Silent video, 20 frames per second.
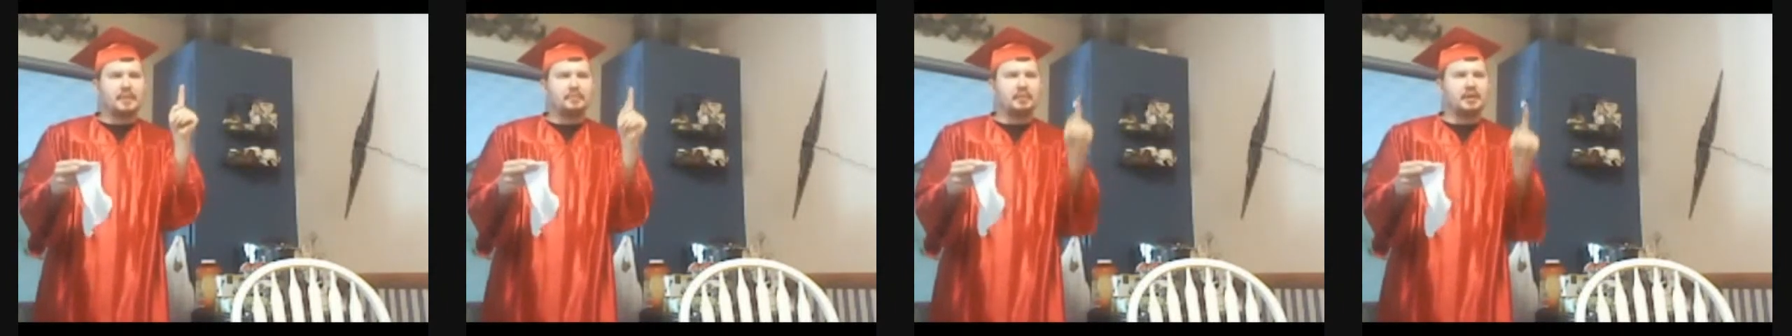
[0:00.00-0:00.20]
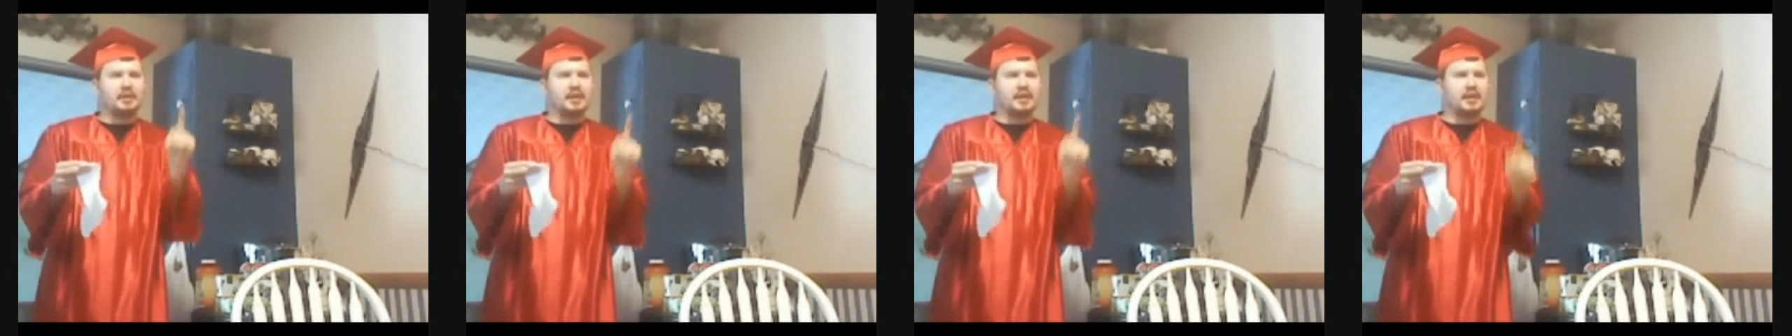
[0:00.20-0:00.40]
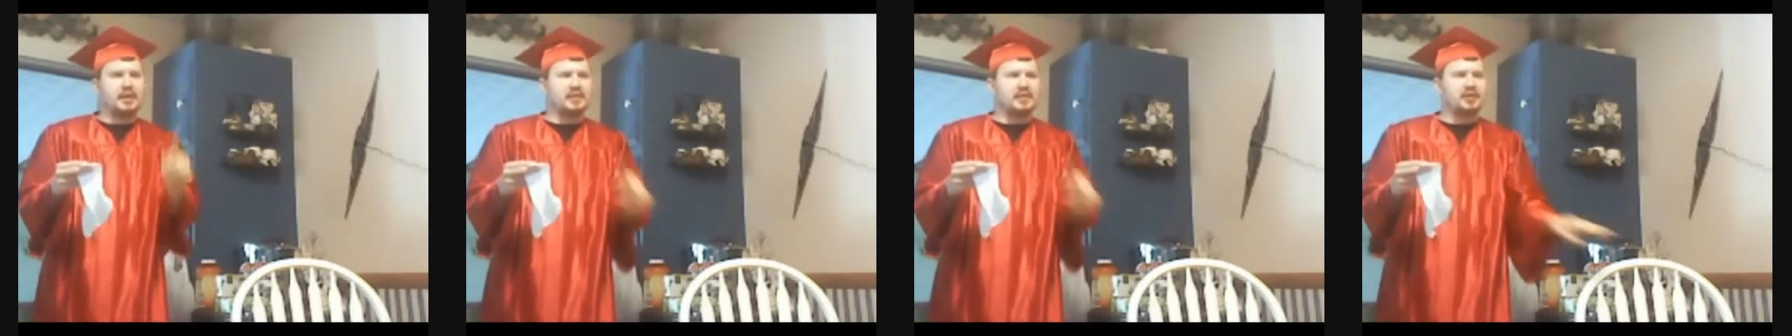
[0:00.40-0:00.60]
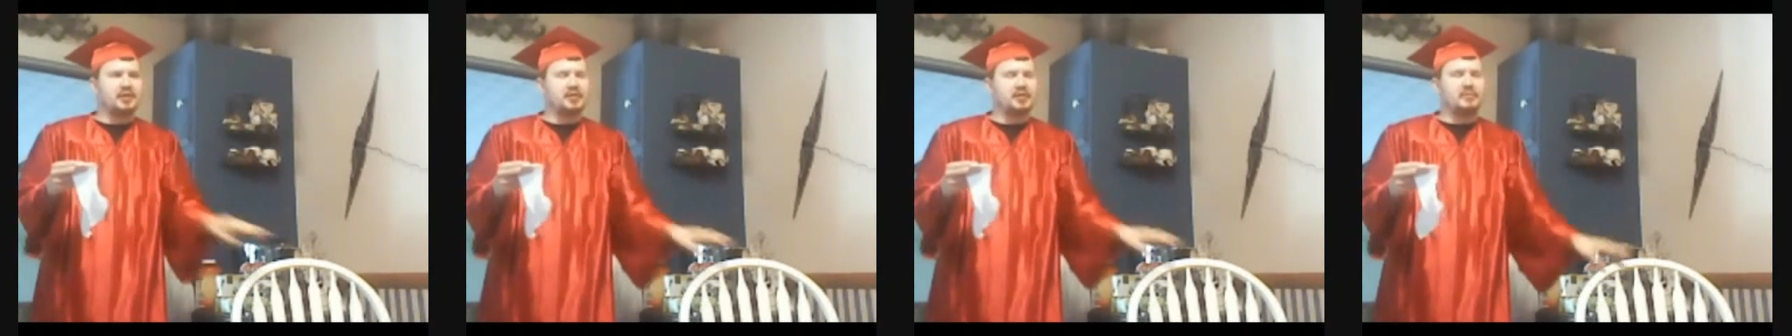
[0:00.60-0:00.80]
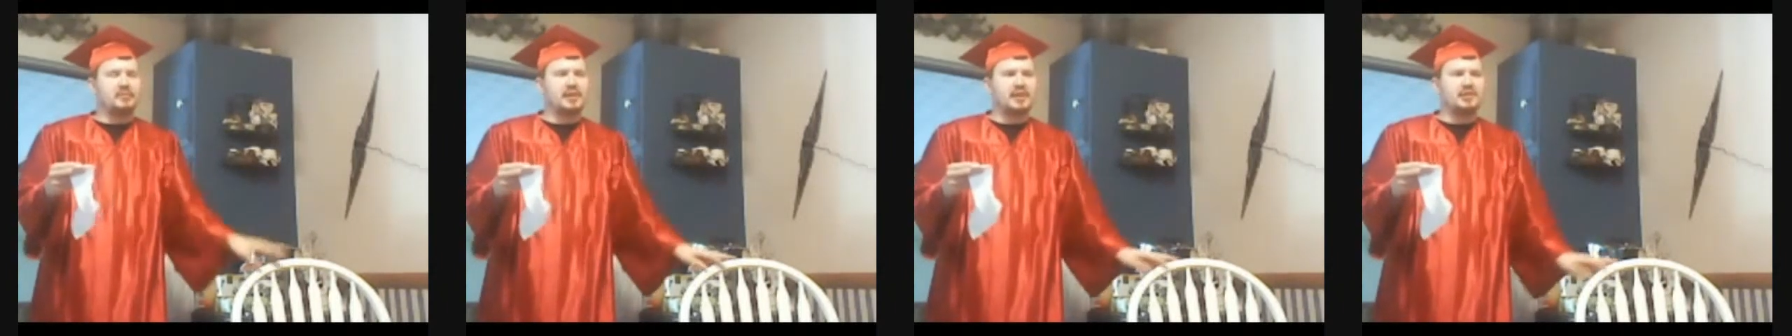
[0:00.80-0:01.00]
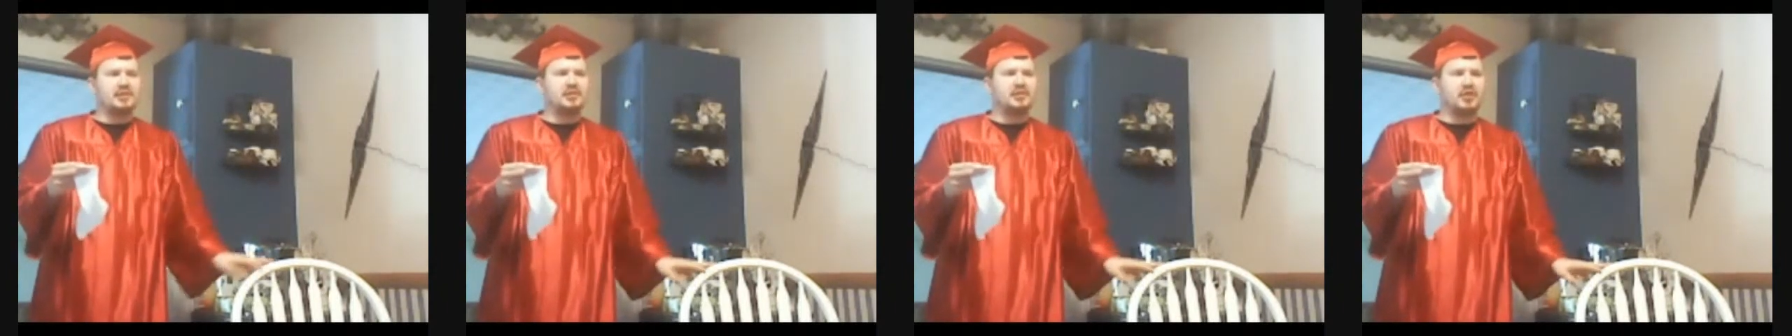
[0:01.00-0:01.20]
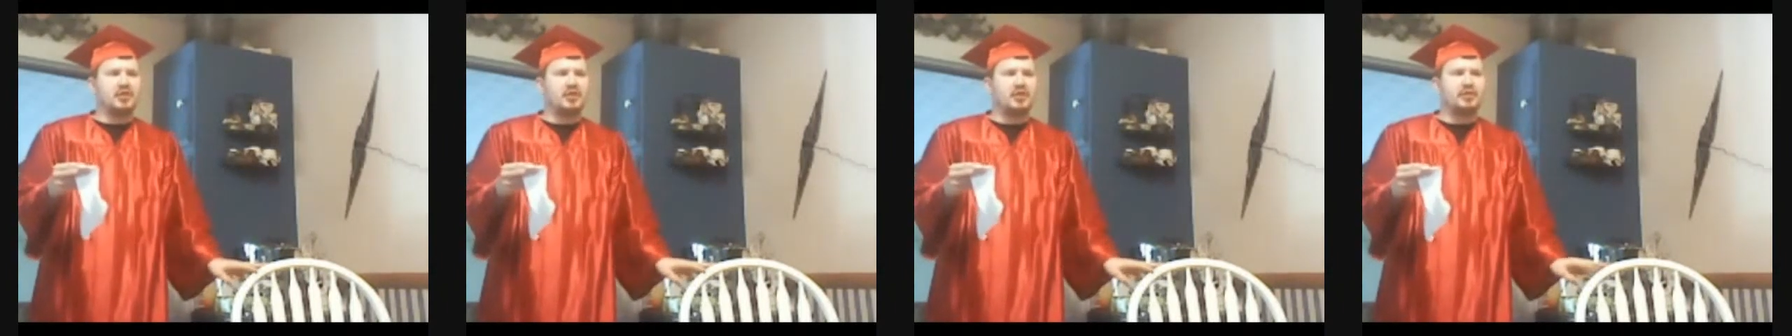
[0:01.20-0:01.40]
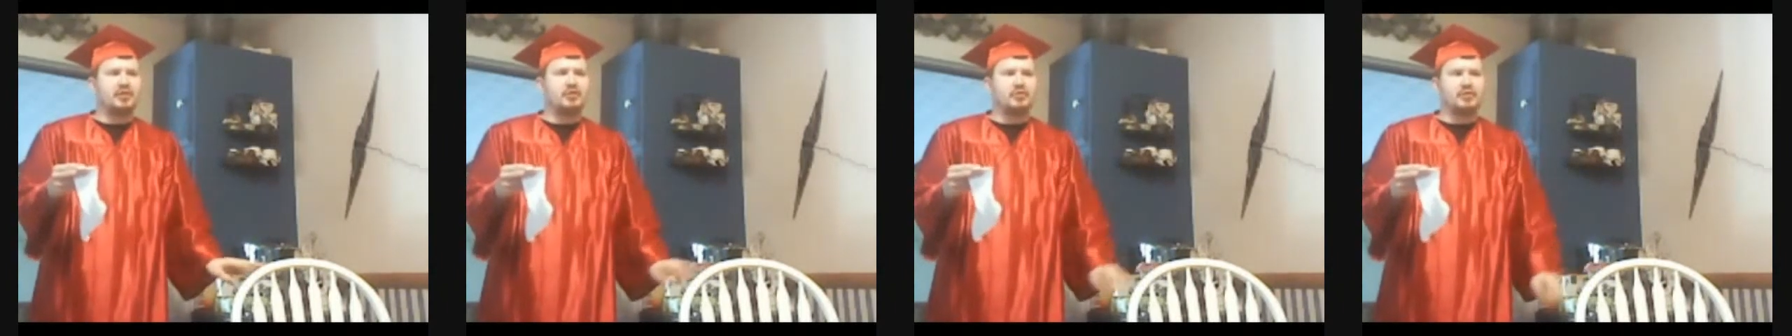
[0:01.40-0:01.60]
But I had to sell my
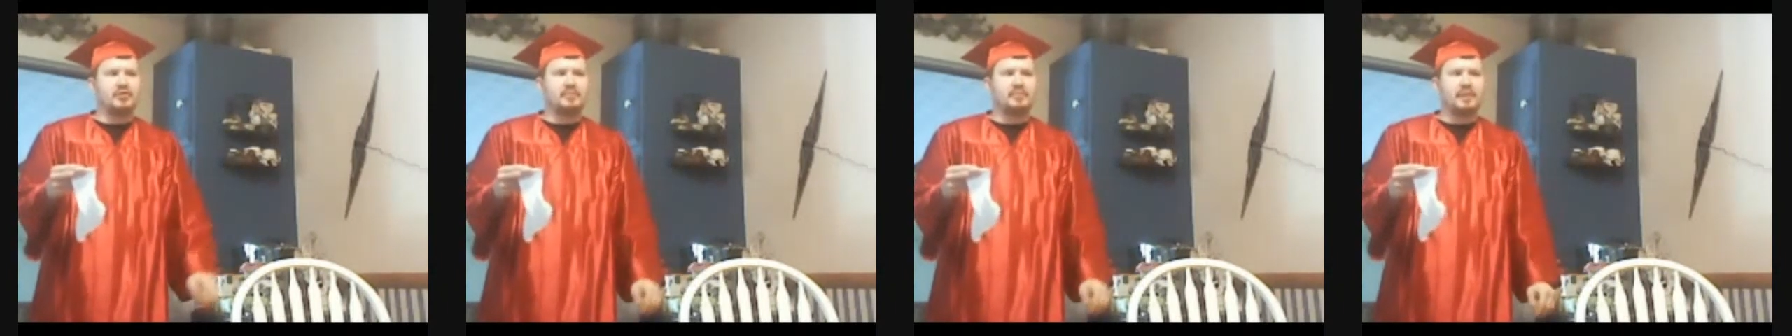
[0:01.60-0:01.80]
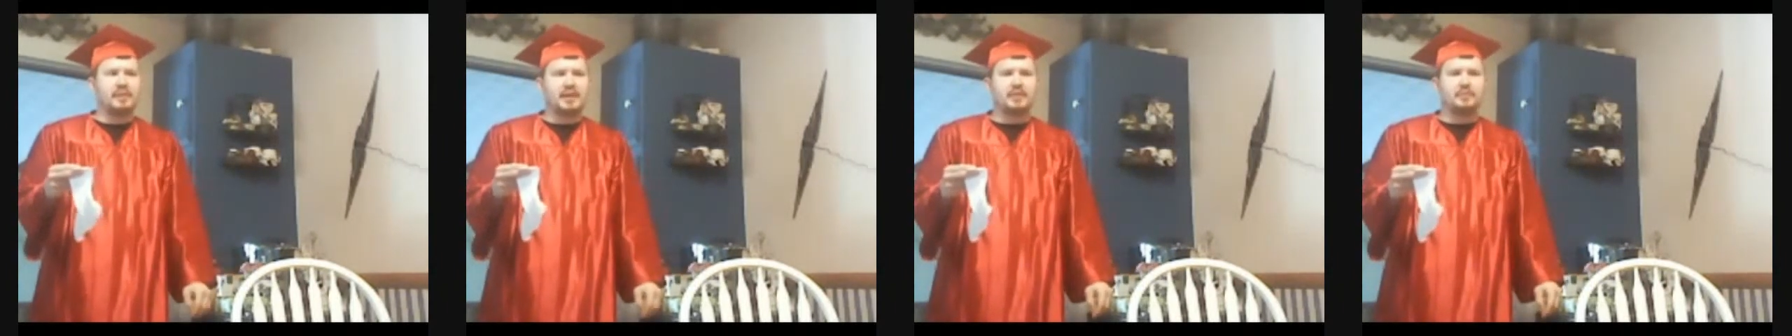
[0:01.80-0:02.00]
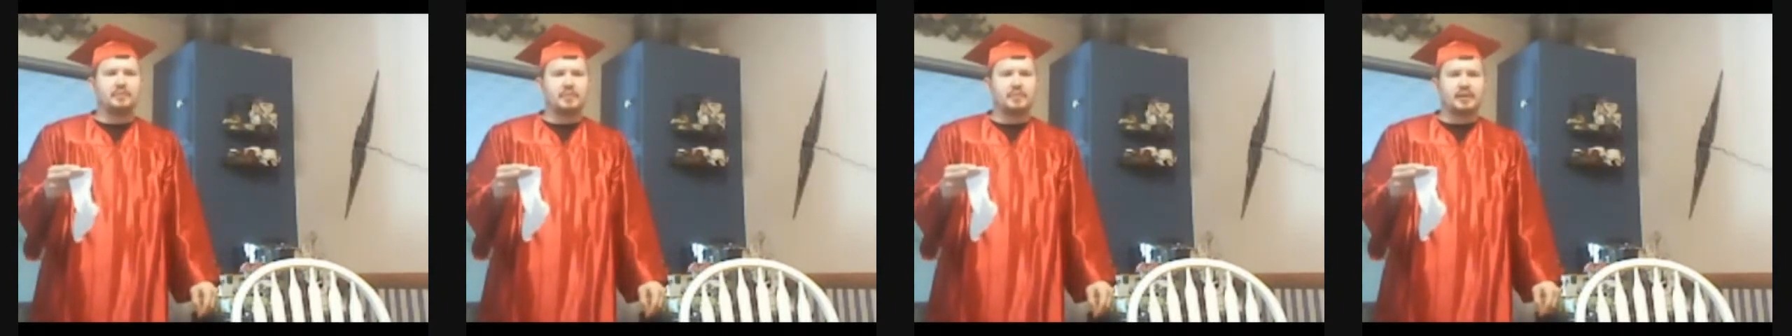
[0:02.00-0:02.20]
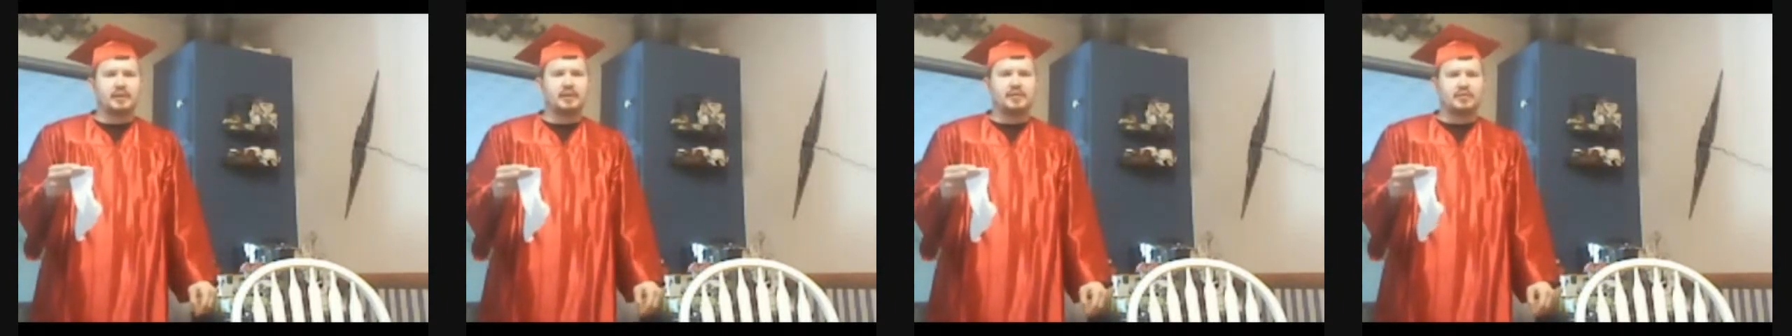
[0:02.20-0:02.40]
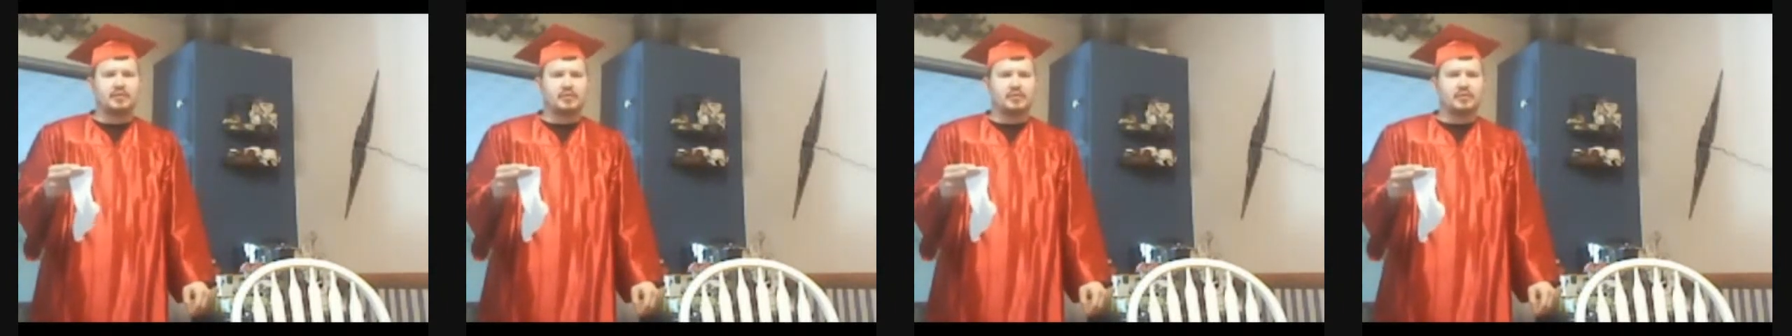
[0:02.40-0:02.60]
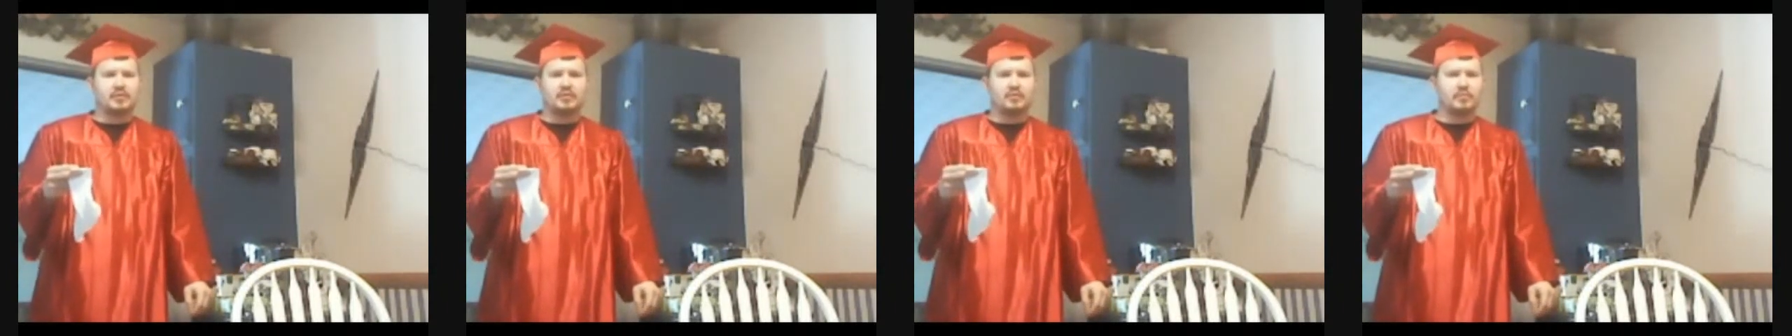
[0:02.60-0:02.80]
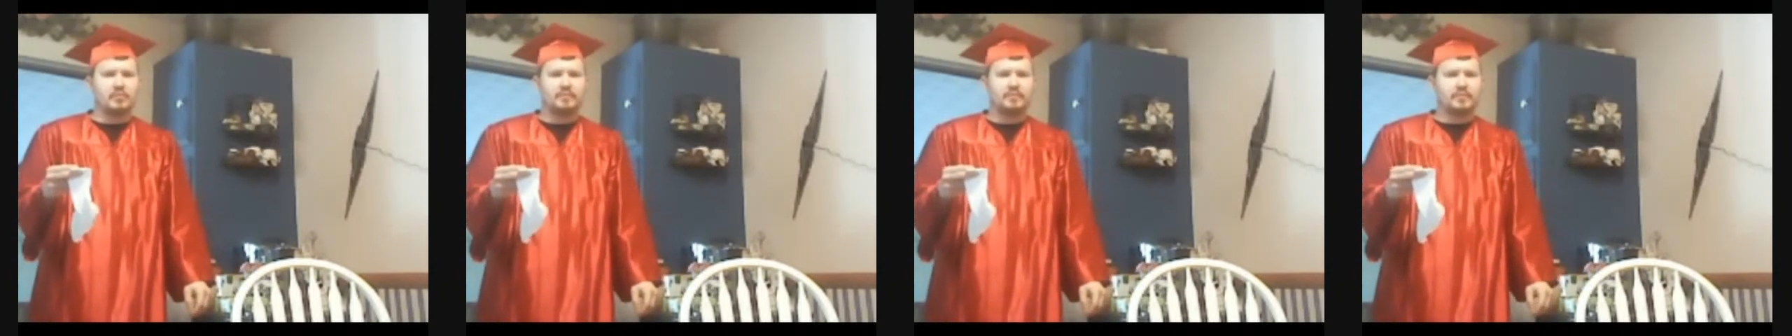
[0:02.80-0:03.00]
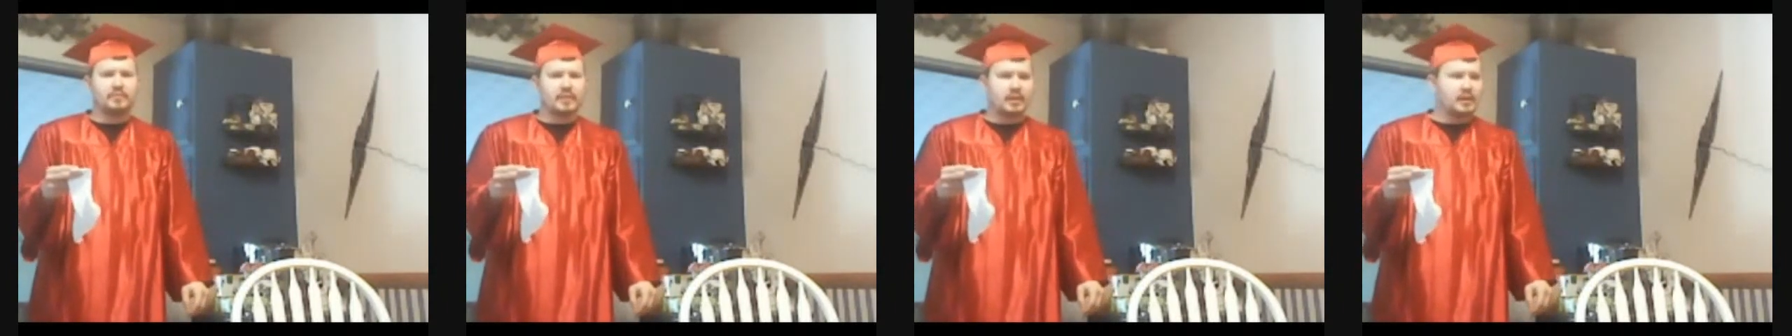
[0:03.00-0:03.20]
saw in order to pay the rent, so